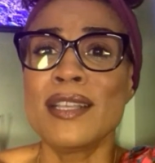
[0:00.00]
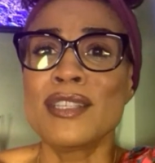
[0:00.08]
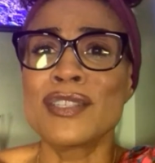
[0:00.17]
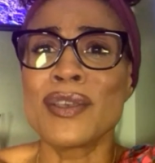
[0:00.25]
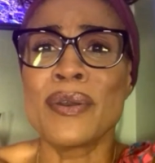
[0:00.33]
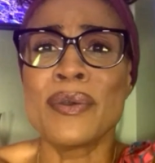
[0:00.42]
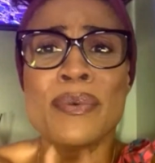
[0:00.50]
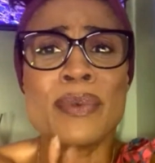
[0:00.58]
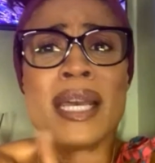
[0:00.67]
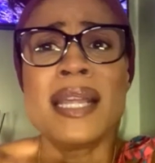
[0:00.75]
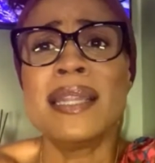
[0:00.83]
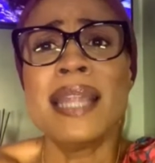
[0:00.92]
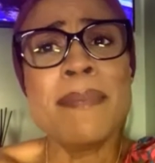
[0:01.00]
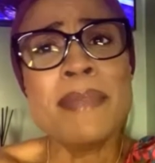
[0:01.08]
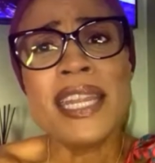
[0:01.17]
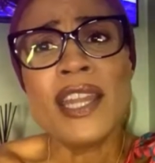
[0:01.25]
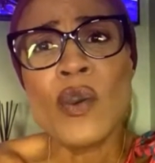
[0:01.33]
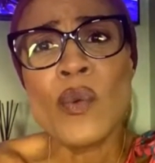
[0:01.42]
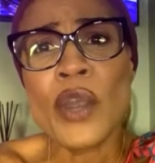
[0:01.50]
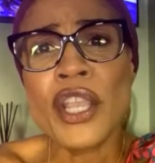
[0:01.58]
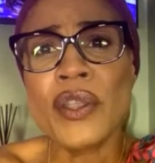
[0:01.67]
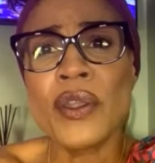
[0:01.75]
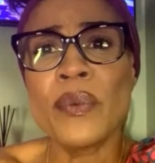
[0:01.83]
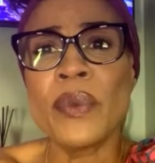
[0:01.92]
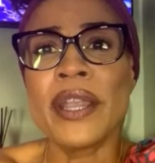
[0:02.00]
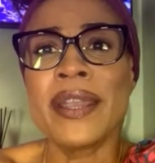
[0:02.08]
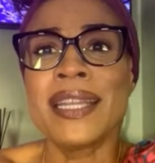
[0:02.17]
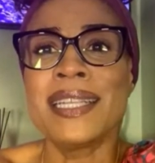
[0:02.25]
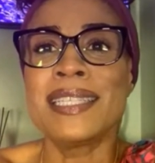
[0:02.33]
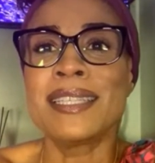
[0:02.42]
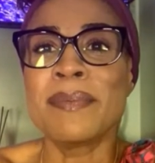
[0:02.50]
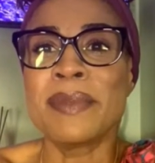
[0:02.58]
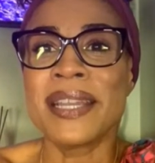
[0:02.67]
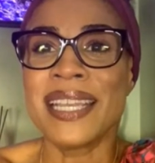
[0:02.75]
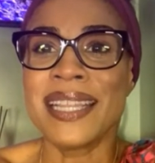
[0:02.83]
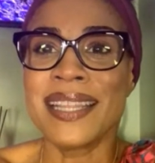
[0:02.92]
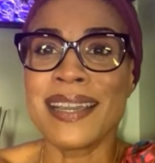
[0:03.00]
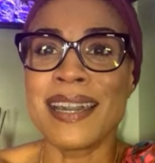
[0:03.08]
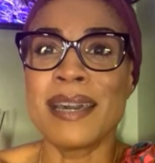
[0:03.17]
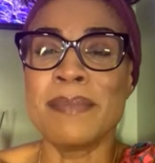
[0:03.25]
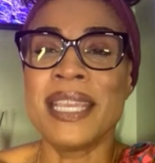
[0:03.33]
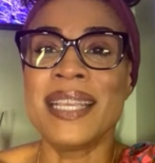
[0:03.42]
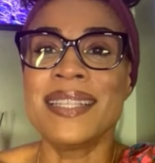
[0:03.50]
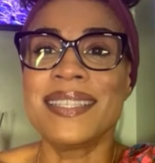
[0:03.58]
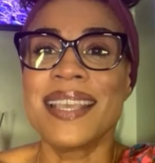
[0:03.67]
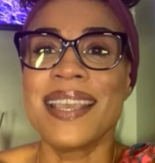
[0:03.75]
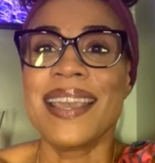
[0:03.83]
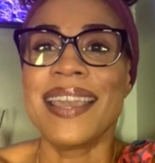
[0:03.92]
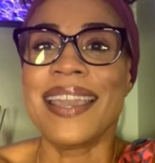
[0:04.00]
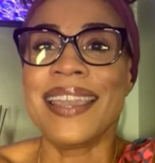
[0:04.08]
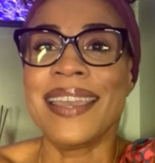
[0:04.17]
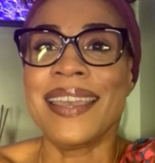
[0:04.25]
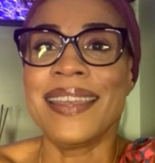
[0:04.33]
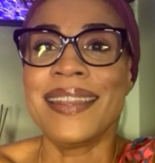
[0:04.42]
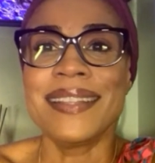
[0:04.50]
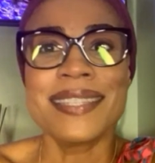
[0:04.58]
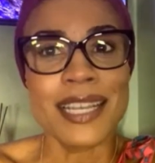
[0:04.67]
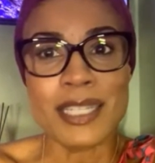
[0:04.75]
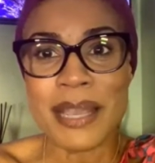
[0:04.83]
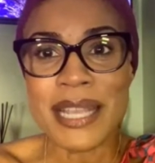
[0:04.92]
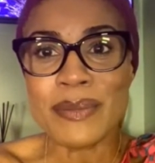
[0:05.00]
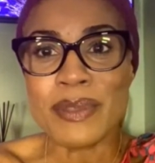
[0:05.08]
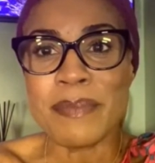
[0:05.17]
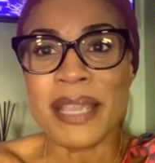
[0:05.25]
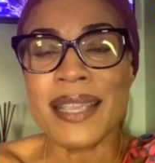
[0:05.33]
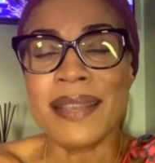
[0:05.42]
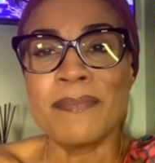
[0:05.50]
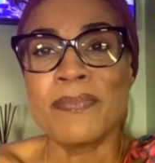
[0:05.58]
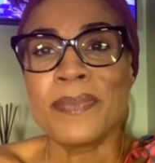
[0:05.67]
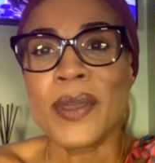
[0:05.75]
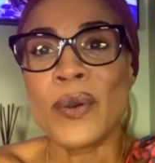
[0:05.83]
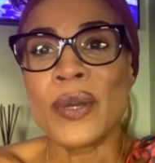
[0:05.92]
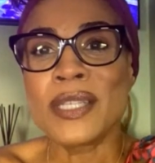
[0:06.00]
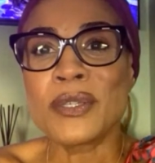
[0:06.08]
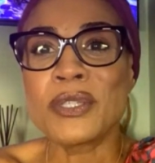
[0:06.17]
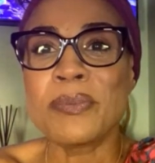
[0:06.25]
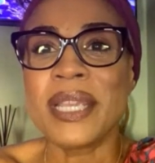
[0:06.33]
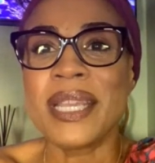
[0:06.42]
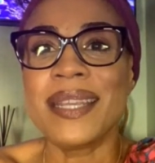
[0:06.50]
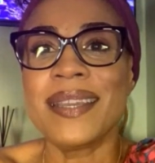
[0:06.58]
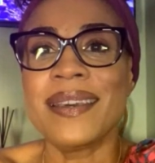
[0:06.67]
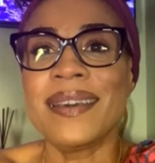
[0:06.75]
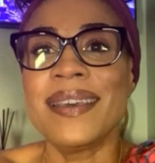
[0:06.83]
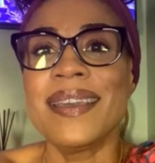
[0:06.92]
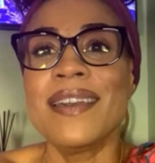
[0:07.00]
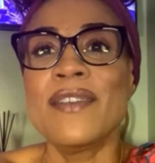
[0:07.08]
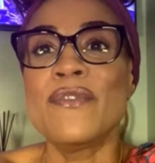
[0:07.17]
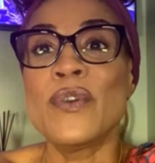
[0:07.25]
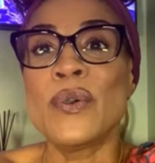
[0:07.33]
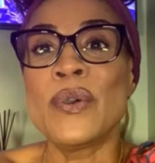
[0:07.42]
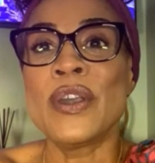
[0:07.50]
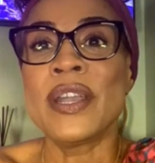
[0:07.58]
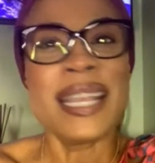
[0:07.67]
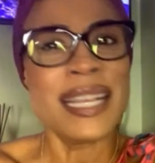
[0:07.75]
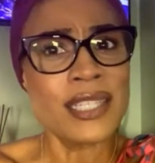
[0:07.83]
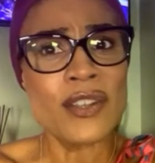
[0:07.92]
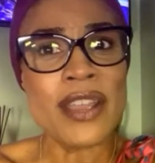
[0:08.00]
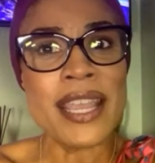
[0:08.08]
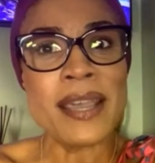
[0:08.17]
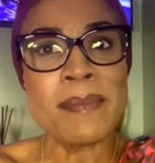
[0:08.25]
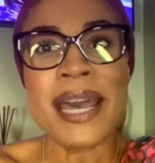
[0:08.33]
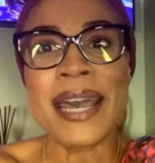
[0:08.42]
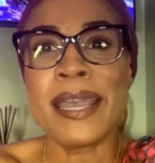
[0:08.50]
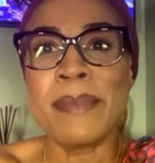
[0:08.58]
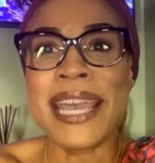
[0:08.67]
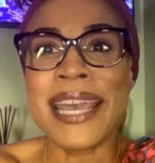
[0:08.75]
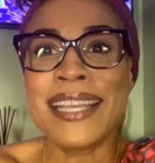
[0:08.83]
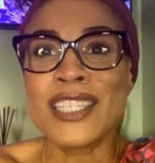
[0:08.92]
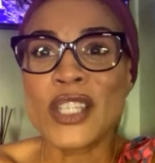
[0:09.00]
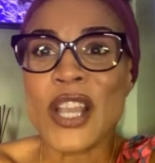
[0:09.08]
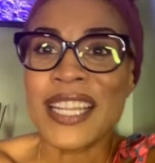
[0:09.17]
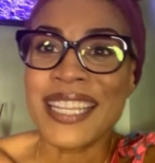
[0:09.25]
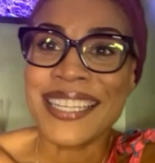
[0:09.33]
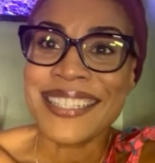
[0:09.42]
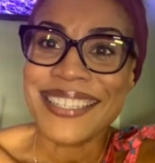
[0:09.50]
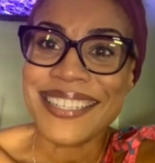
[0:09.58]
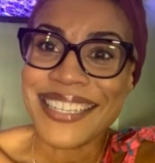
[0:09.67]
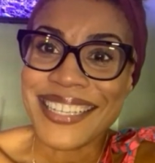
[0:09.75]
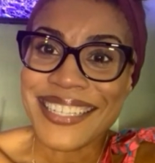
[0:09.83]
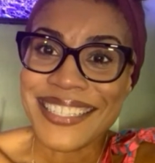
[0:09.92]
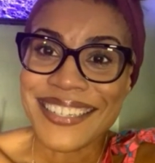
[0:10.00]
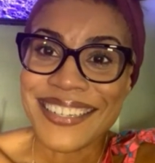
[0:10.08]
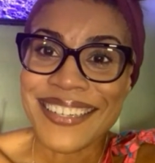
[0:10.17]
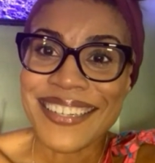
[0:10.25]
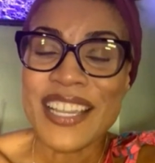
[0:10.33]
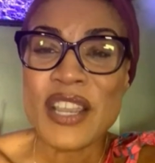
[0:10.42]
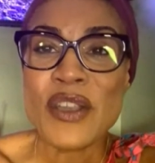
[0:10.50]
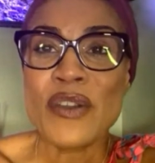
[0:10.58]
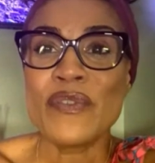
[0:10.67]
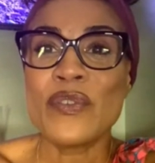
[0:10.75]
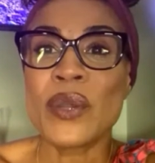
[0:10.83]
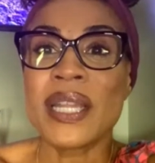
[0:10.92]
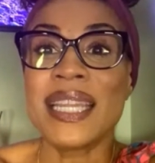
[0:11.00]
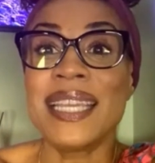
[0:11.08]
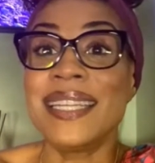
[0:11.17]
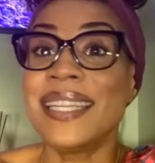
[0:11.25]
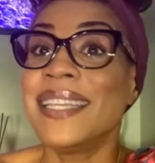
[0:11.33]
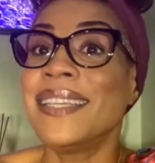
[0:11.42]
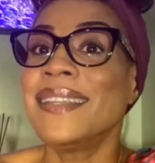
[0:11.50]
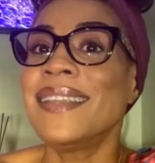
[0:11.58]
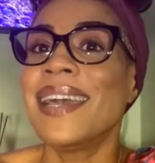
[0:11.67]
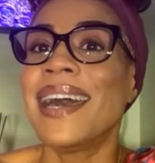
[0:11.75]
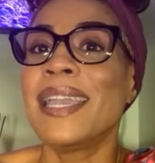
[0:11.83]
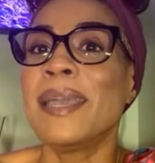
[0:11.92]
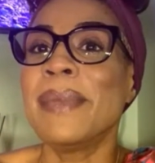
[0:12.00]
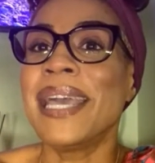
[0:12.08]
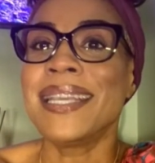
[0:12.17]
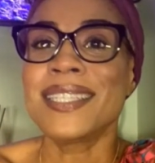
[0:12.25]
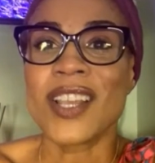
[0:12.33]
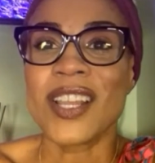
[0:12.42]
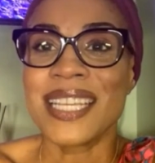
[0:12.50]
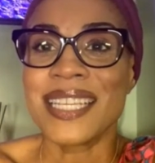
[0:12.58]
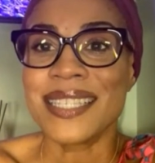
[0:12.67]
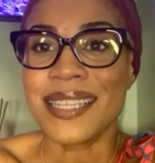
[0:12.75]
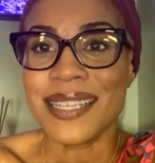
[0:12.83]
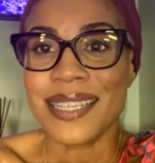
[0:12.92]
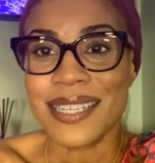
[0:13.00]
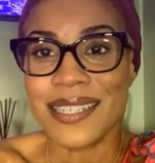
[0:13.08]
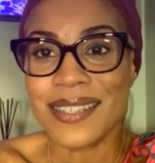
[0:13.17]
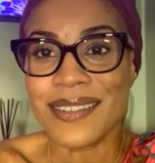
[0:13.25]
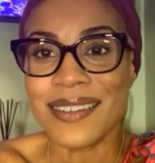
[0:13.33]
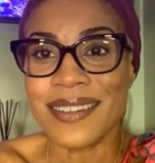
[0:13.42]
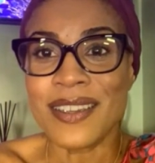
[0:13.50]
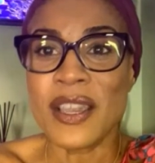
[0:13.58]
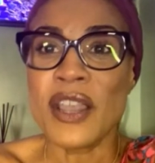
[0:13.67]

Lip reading: So let me know what you're wearing this summer in the comments and touch base with me on social media. For Instagram, I am at Charlene T. Easter. For LinkedIn, I am at Charlene T. Easter.